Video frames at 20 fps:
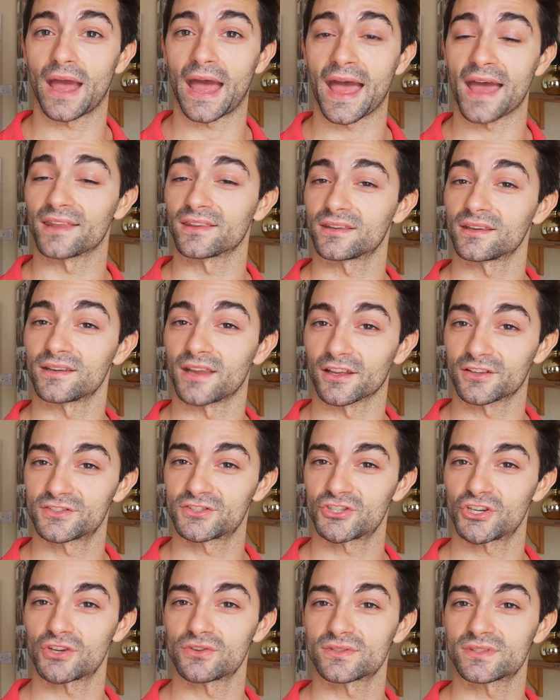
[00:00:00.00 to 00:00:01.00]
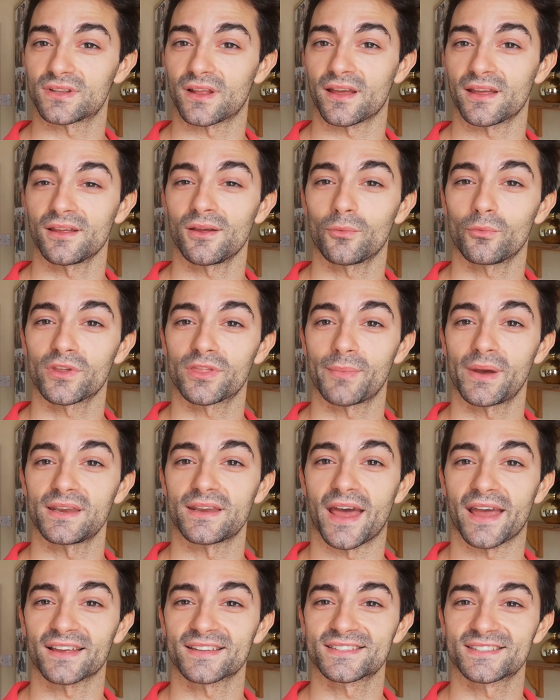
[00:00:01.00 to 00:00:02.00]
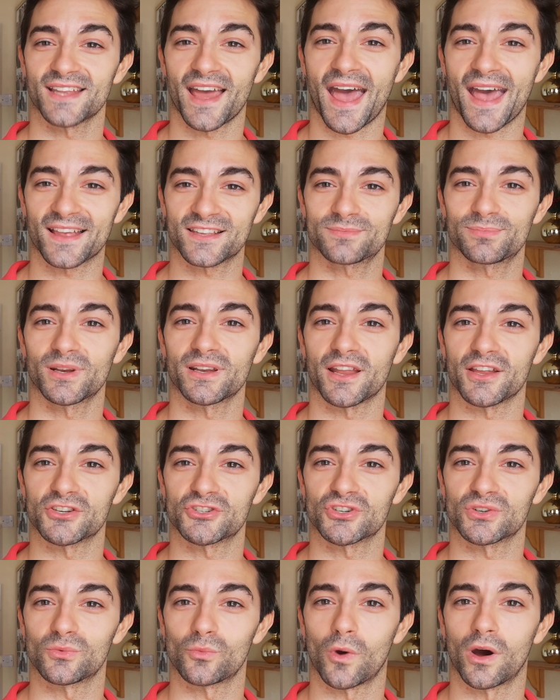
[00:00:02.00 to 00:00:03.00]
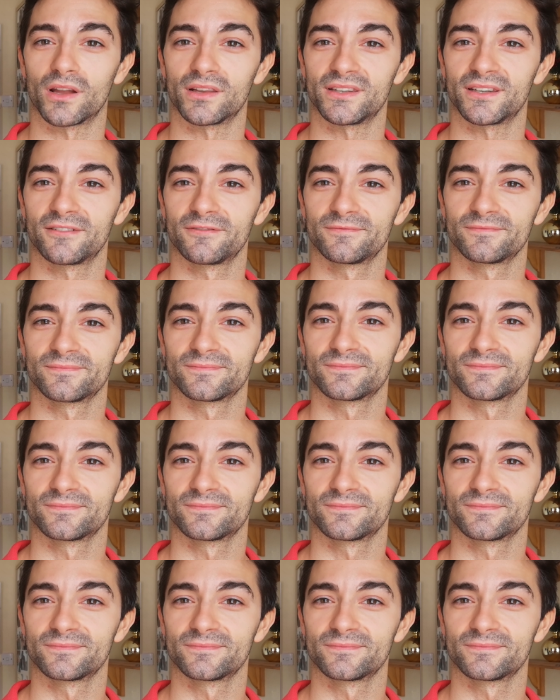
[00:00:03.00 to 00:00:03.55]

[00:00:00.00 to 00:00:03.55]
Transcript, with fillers: and next Tuesday with my next explanation one.